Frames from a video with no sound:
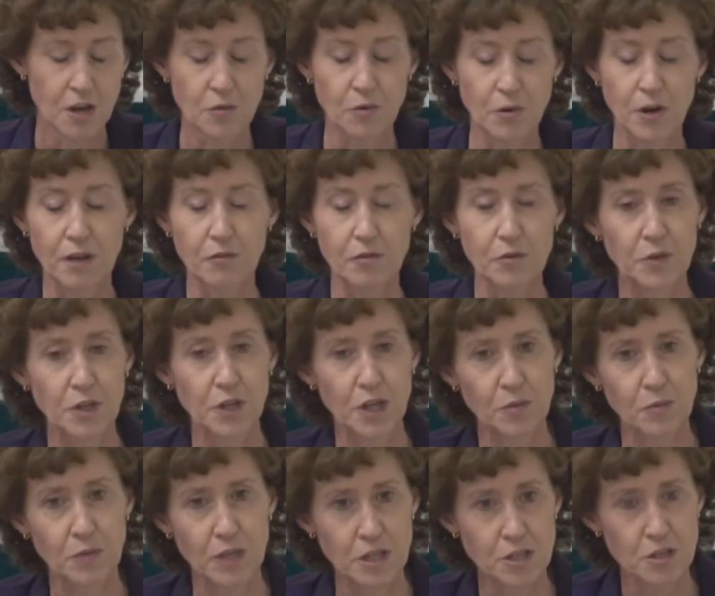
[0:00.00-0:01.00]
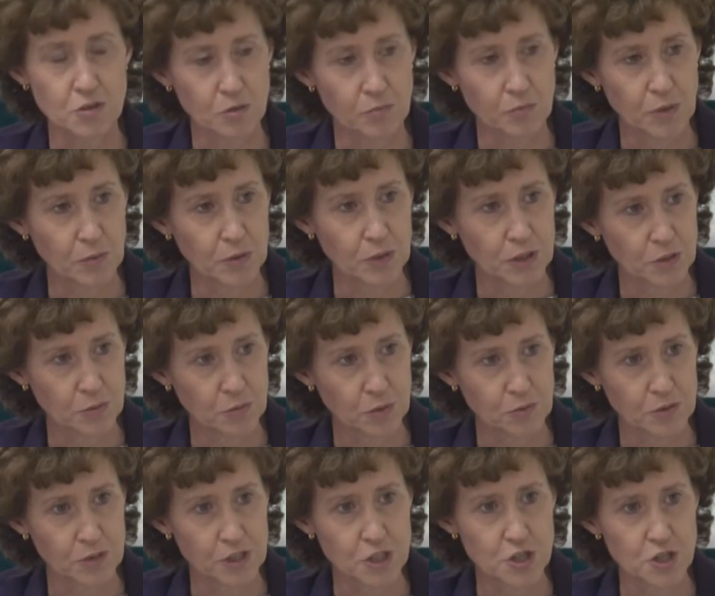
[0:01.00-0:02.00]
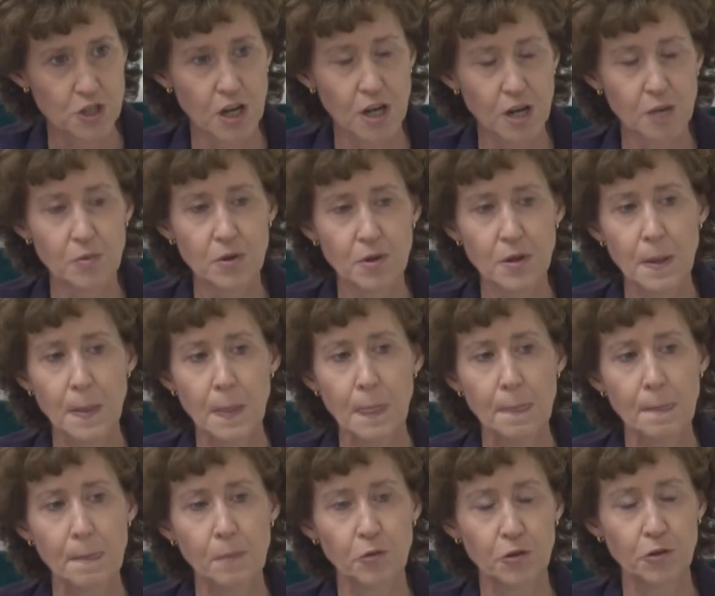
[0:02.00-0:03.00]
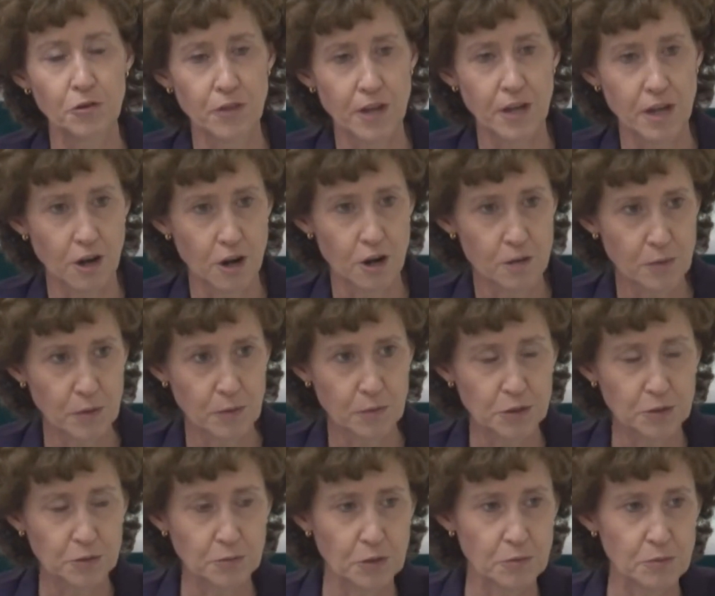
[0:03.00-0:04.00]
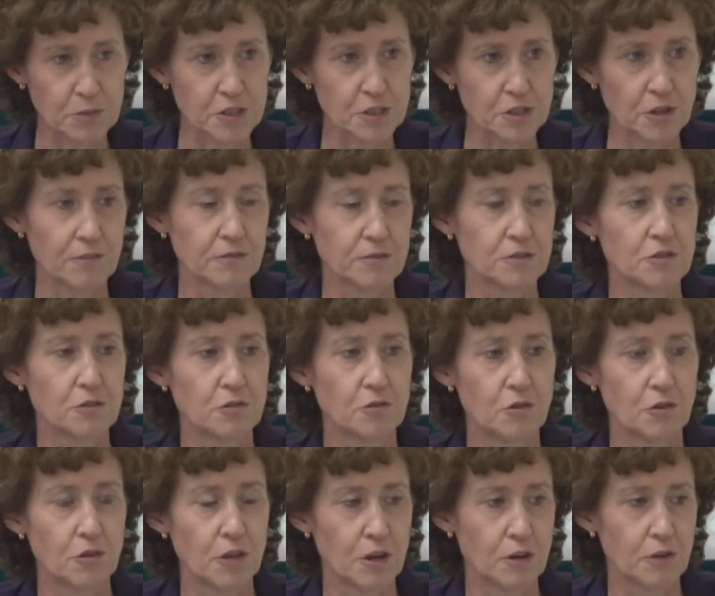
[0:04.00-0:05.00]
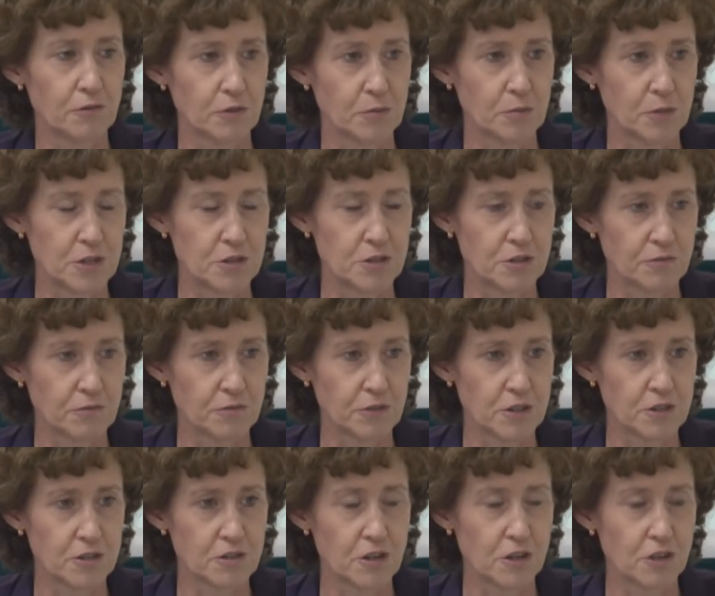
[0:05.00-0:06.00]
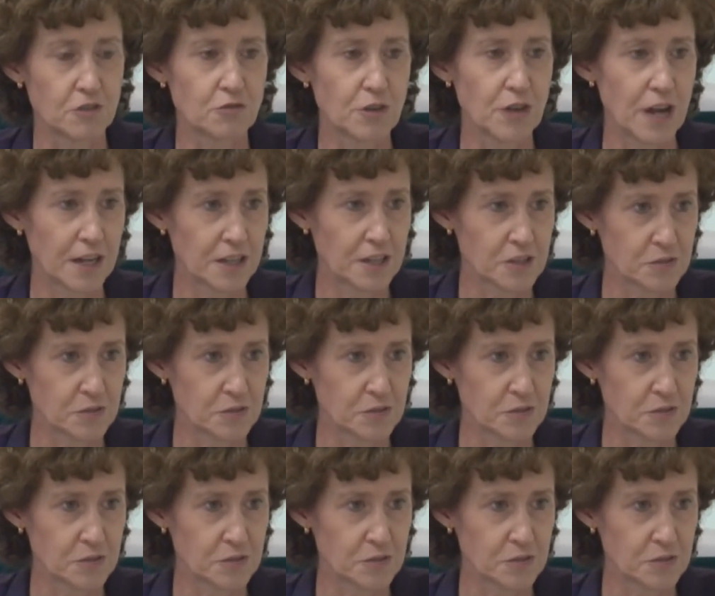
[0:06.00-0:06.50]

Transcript: where everyone coming into a public diplomacy job, whether they are public diplomacy officer or they are from a different track,